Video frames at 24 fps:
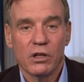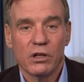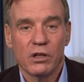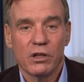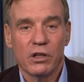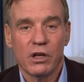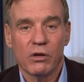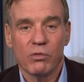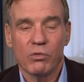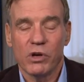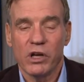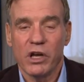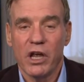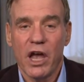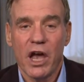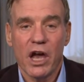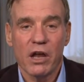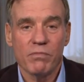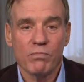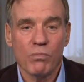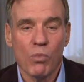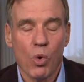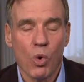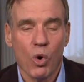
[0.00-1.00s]
that we
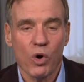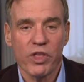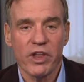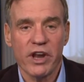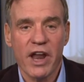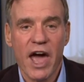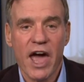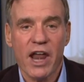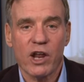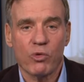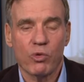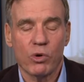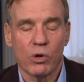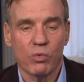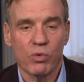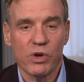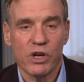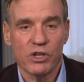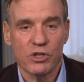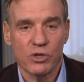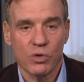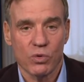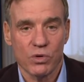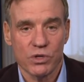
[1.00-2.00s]
had more than adequate
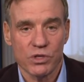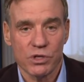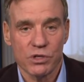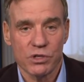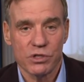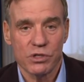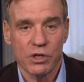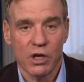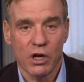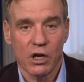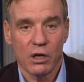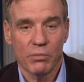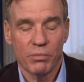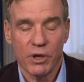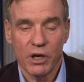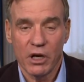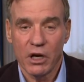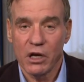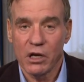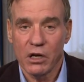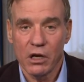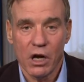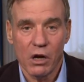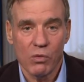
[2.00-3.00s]
resources set up, and
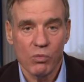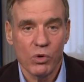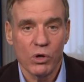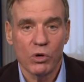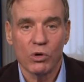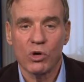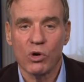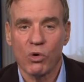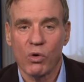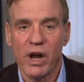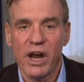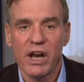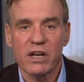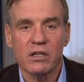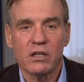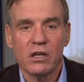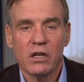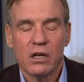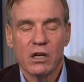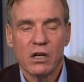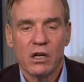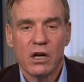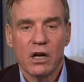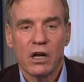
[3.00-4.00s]
I, I will grant
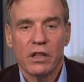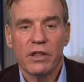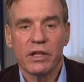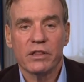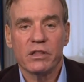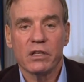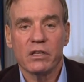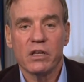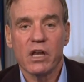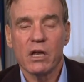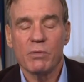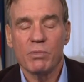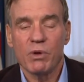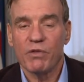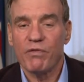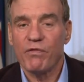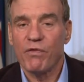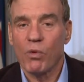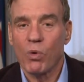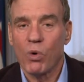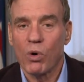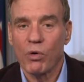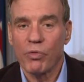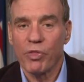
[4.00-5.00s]
that the day
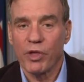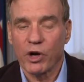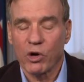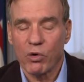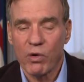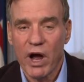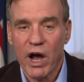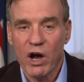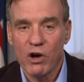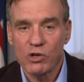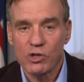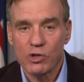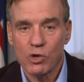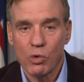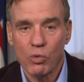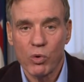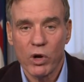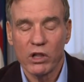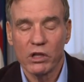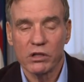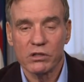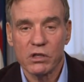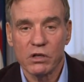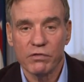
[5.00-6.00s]
before the crowds were
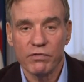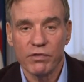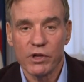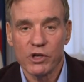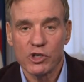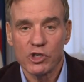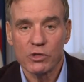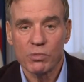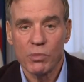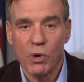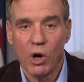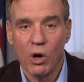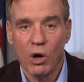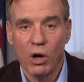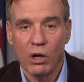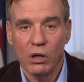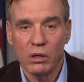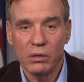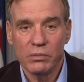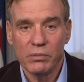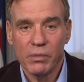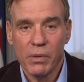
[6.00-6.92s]
relatively small.